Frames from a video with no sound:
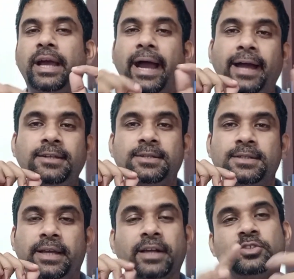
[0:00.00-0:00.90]
and
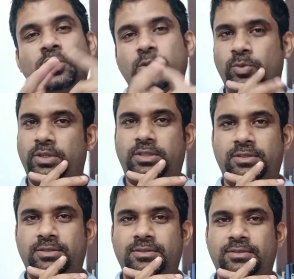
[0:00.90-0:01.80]
execute it.
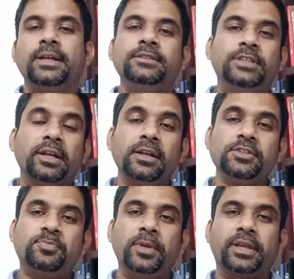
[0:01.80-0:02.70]
Generally
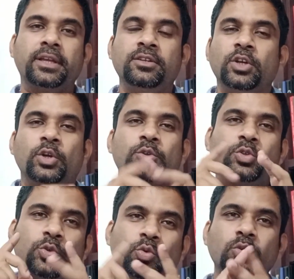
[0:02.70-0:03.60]
speaking,
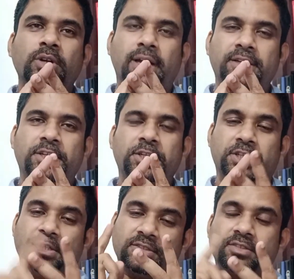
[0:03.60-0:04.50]
two
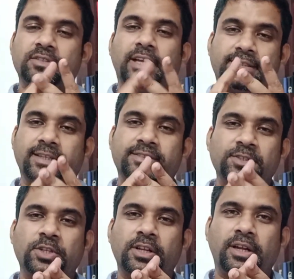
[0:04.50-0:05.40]
conditions, that's
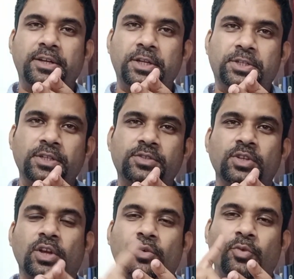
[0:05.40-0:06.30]
essential conditions
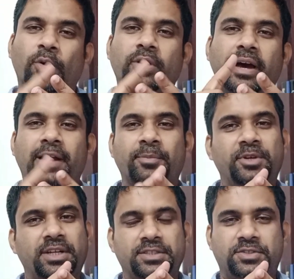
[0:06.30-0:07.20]
for
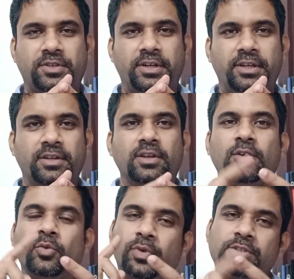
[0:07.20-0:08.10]
arbitrage trading.
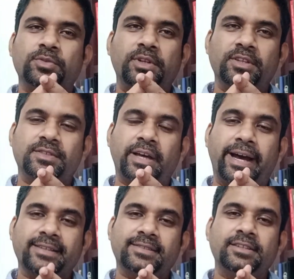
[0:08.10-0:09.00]
First one is the
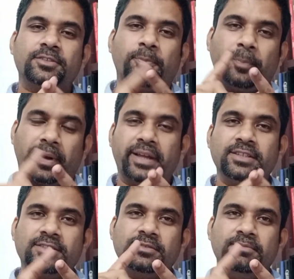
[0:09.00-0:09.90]
asset
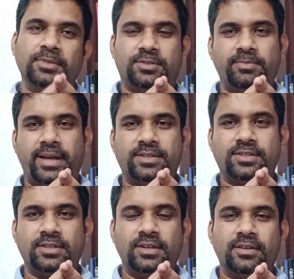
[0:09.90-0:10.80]
price
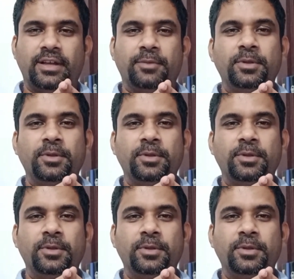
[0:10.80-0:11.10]
mismatch. That